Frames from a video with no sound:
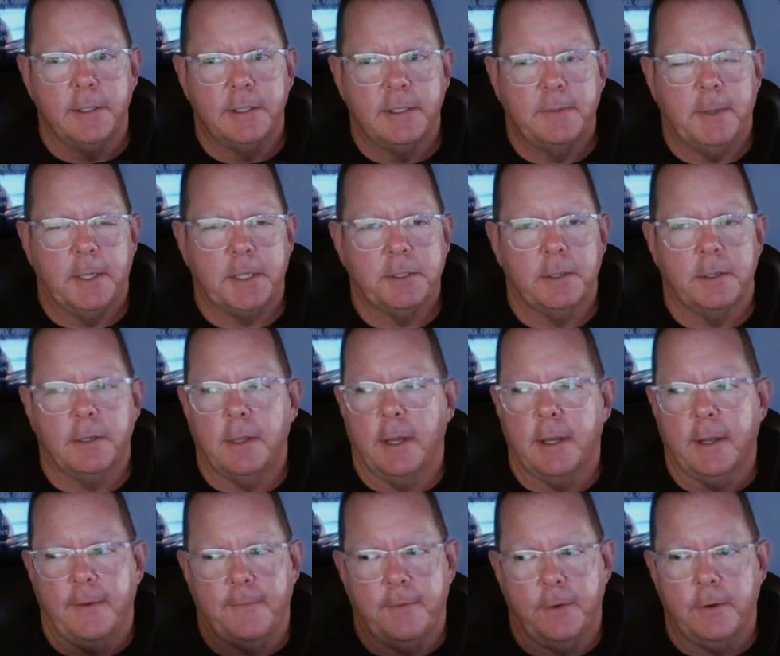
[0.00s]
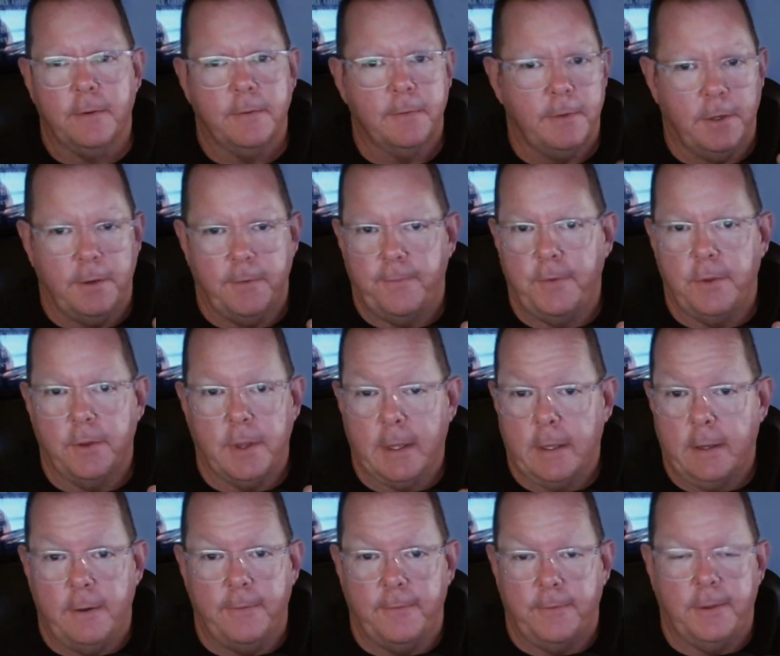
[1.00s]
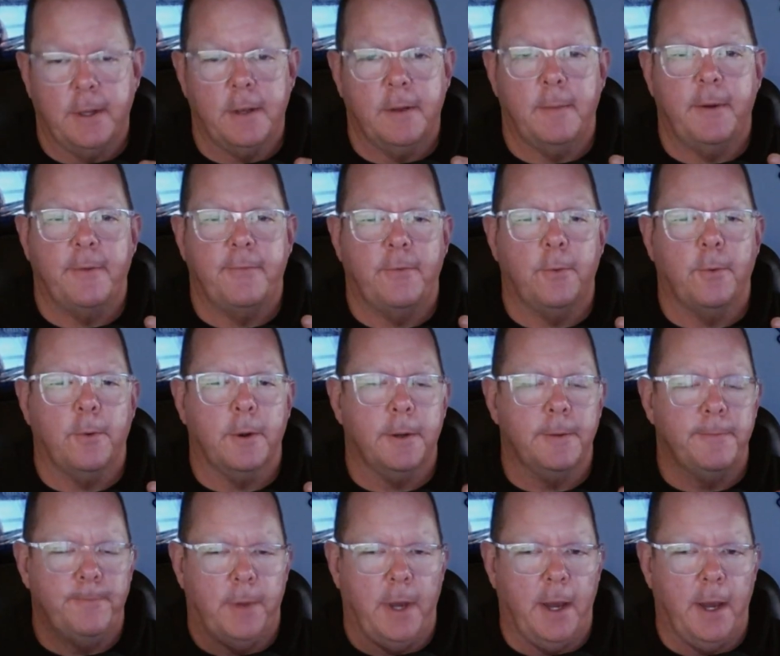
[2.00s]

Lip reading: Especially like if you're thinking about Florida.